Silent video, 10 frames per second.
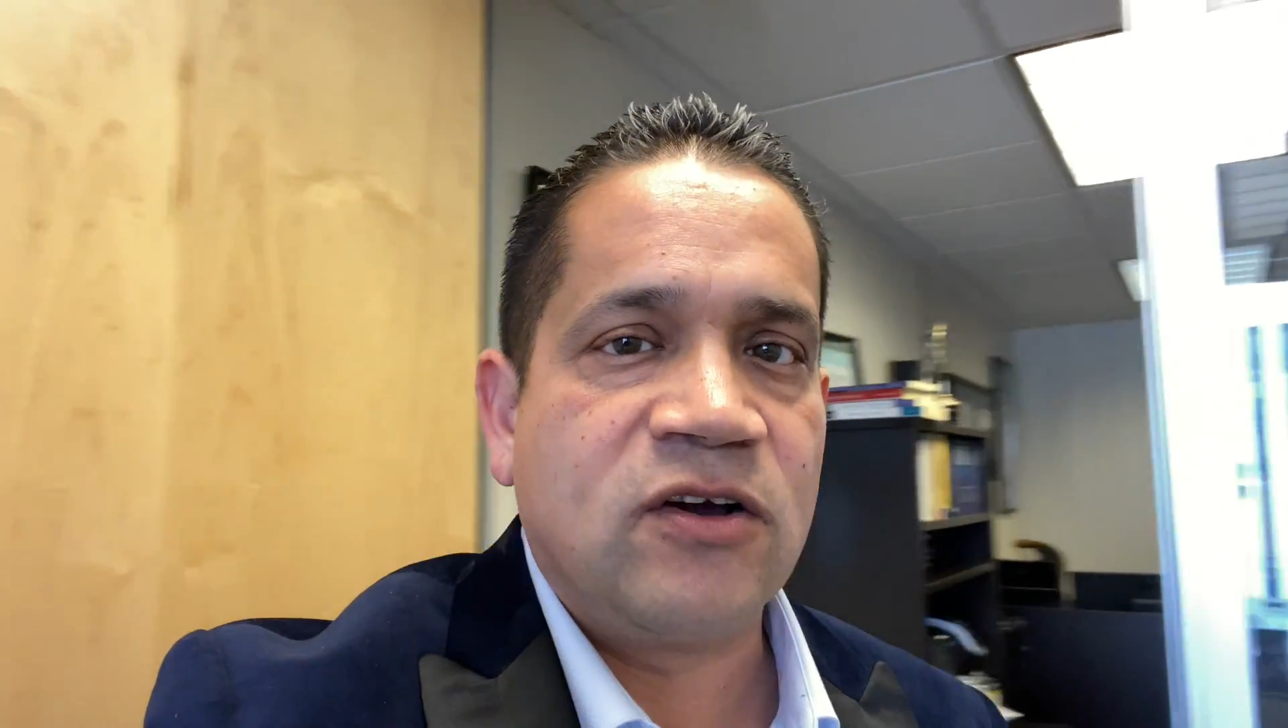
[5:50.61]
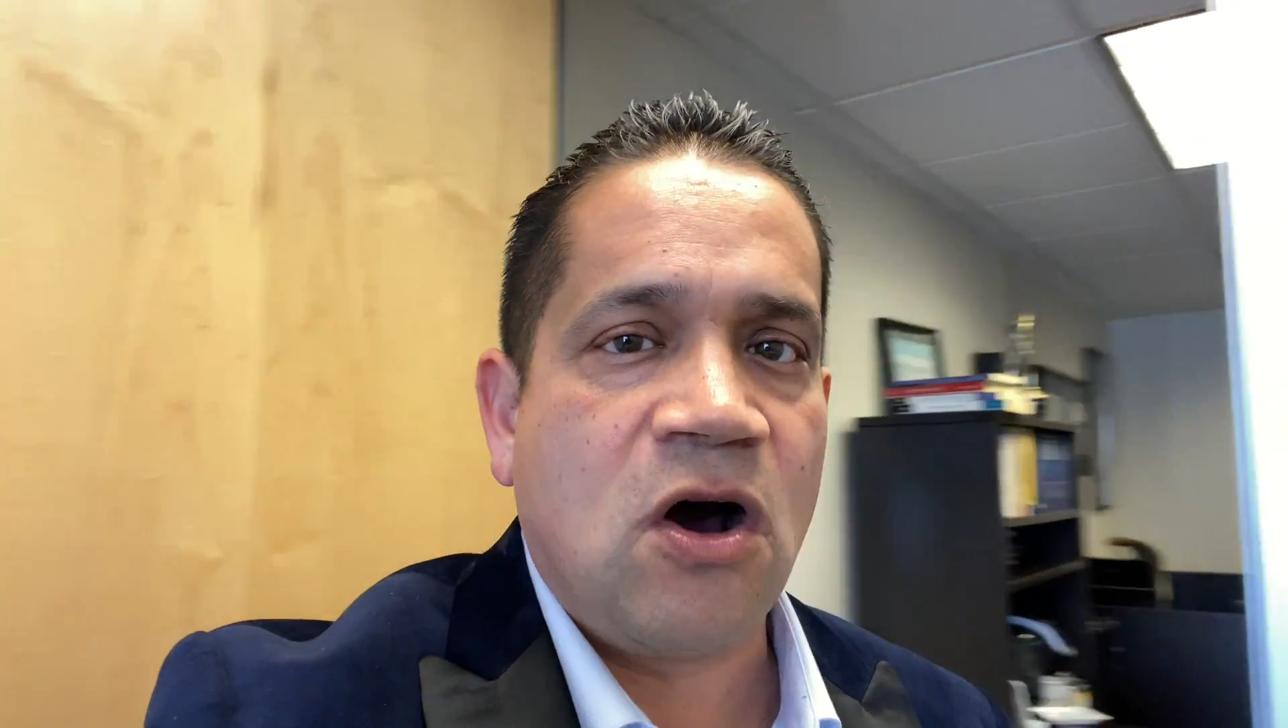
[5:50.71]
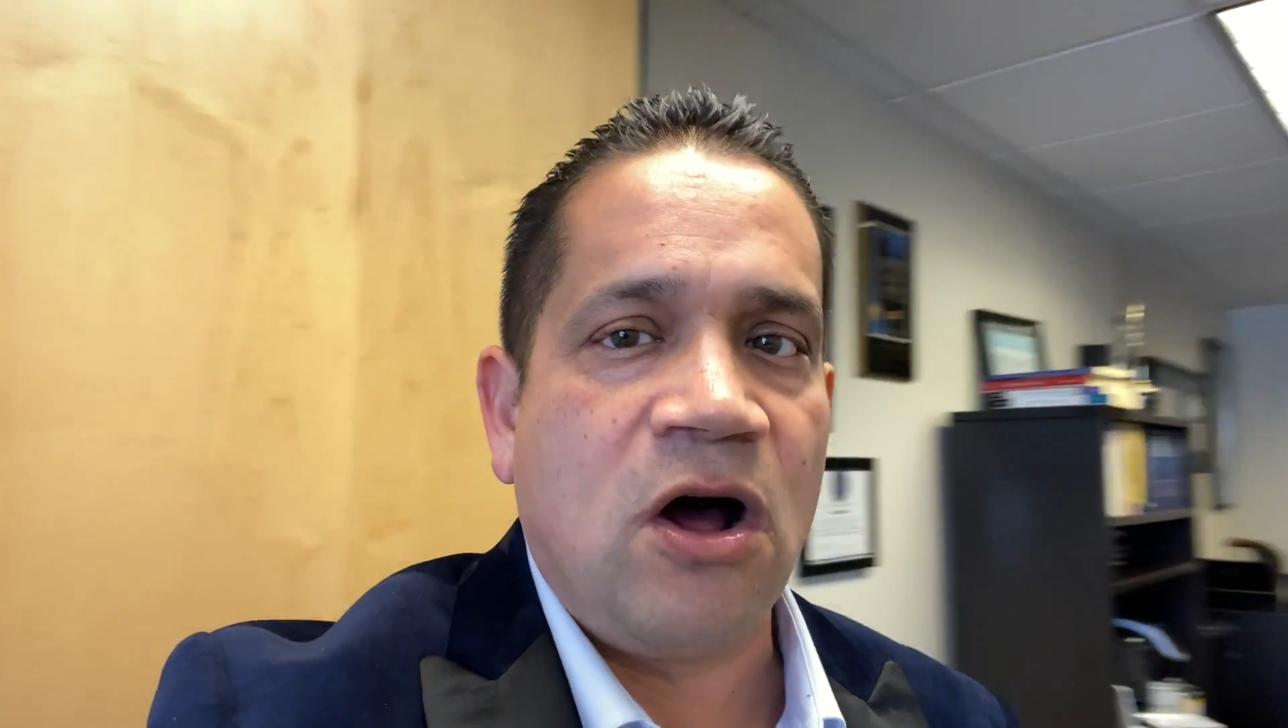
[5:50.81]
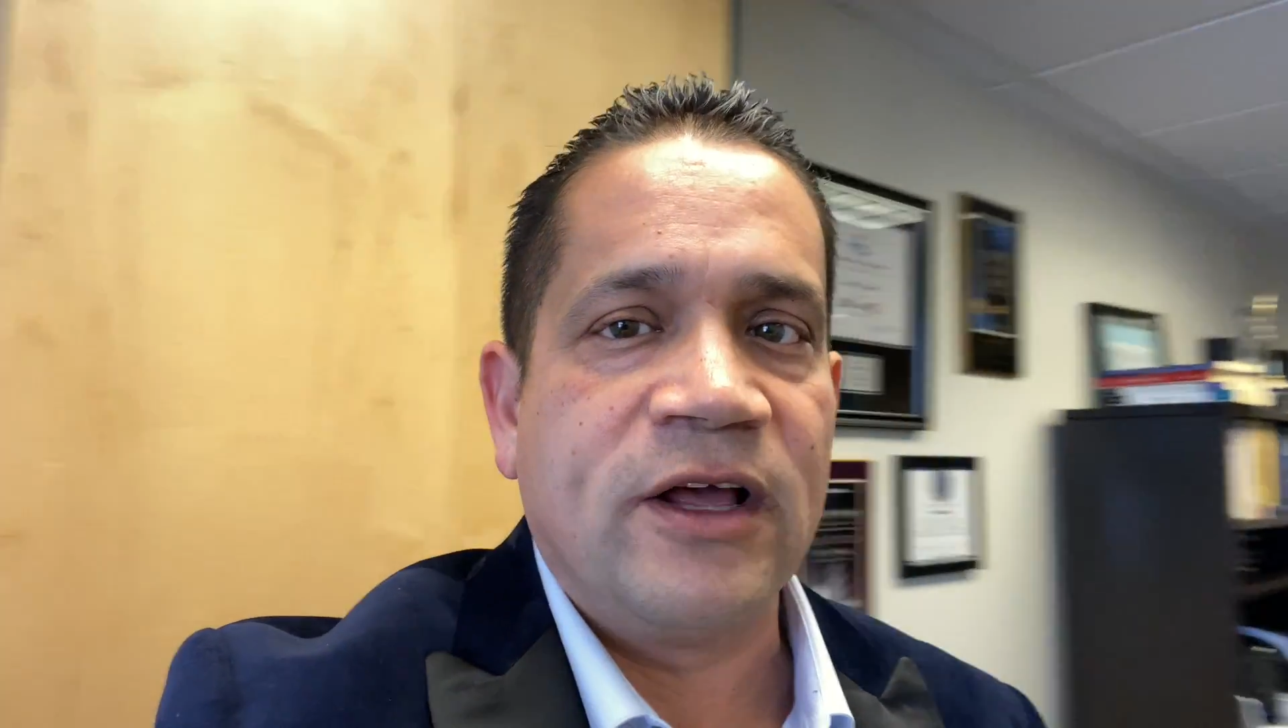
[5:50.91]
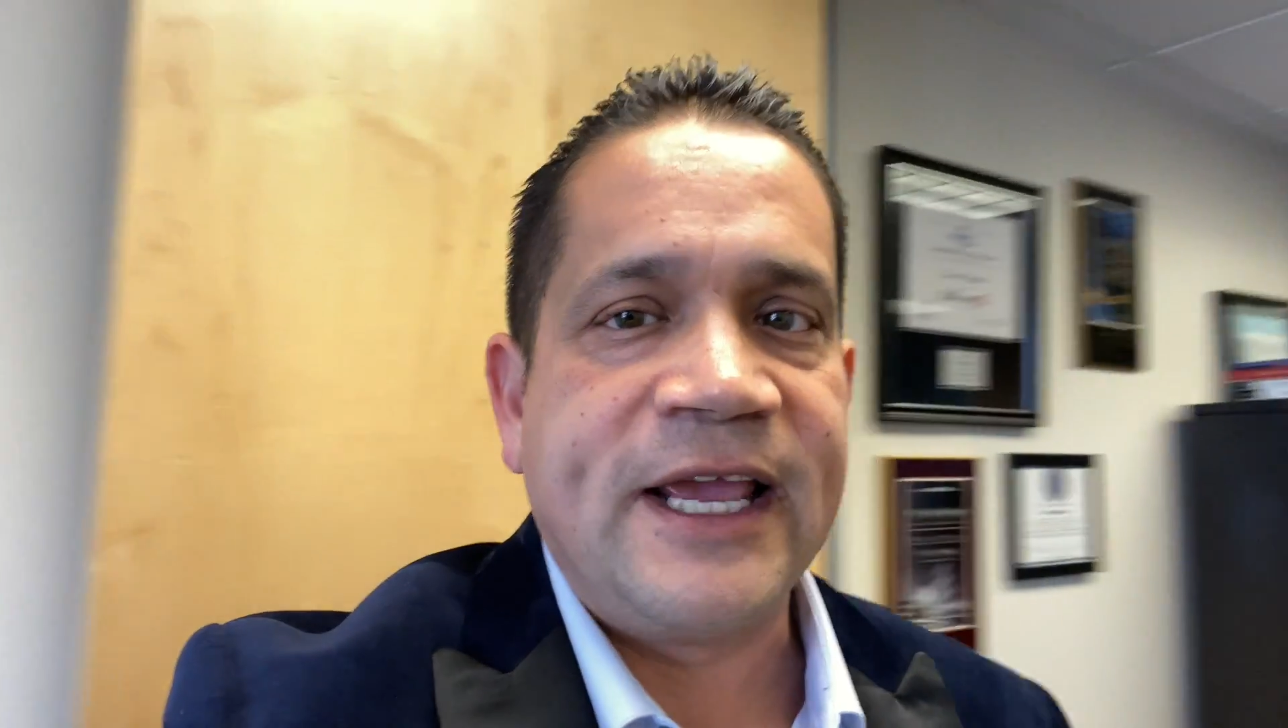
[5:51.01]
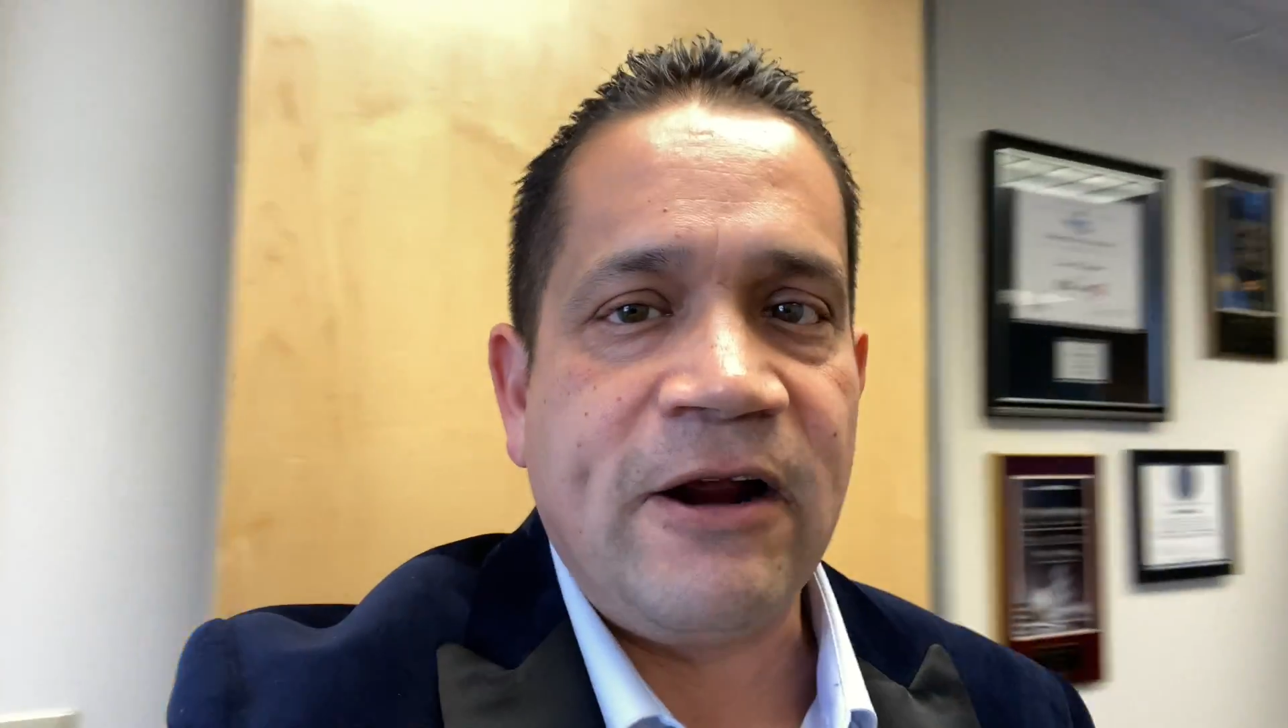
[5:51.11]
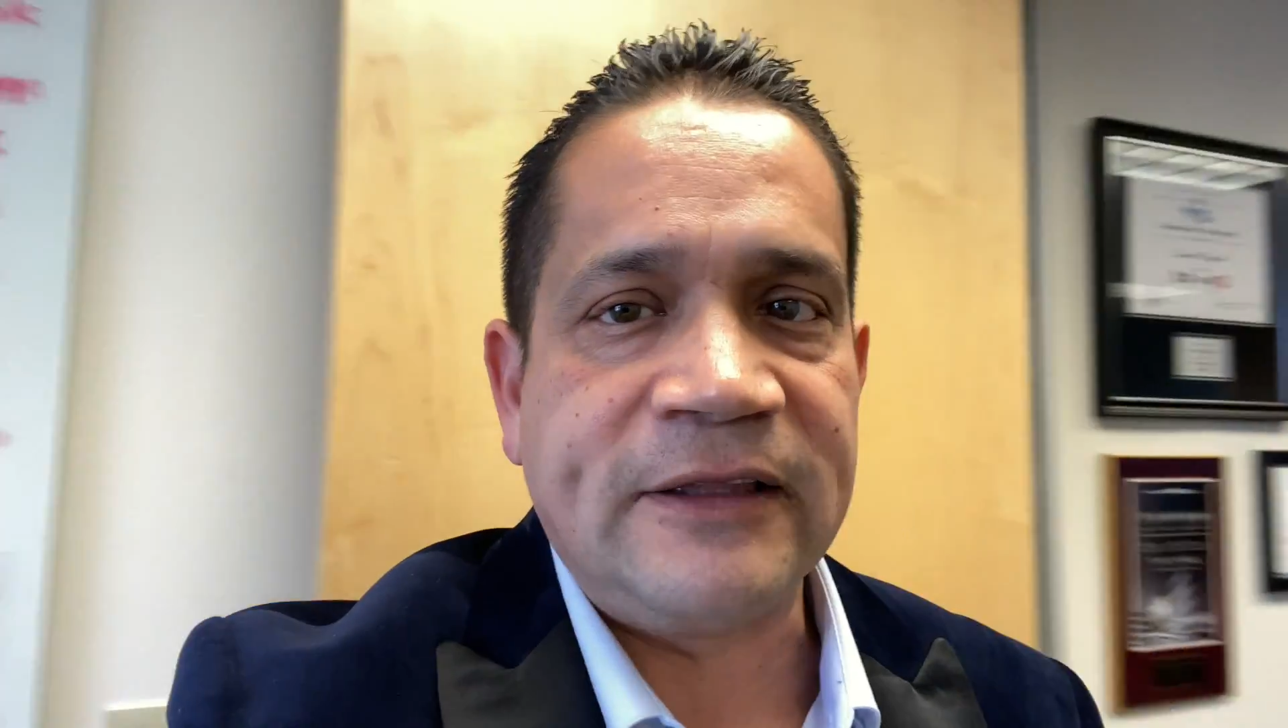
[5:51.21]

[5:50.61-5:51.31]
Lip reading: call here